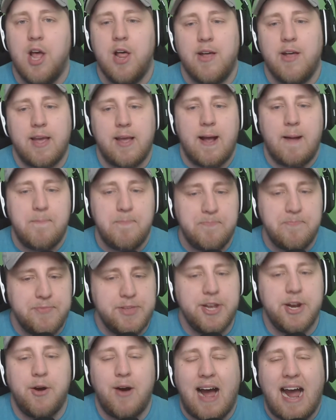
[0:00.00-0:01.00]
Like,
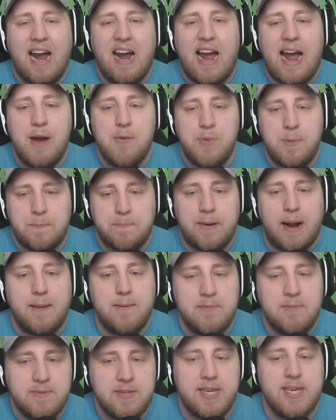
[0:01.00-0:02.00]
I would
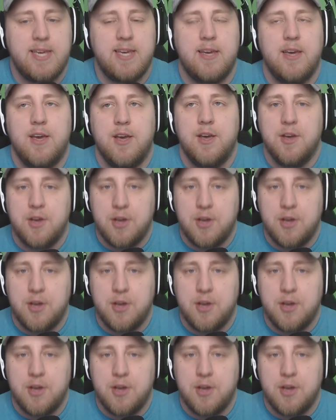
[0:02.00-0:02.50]
probably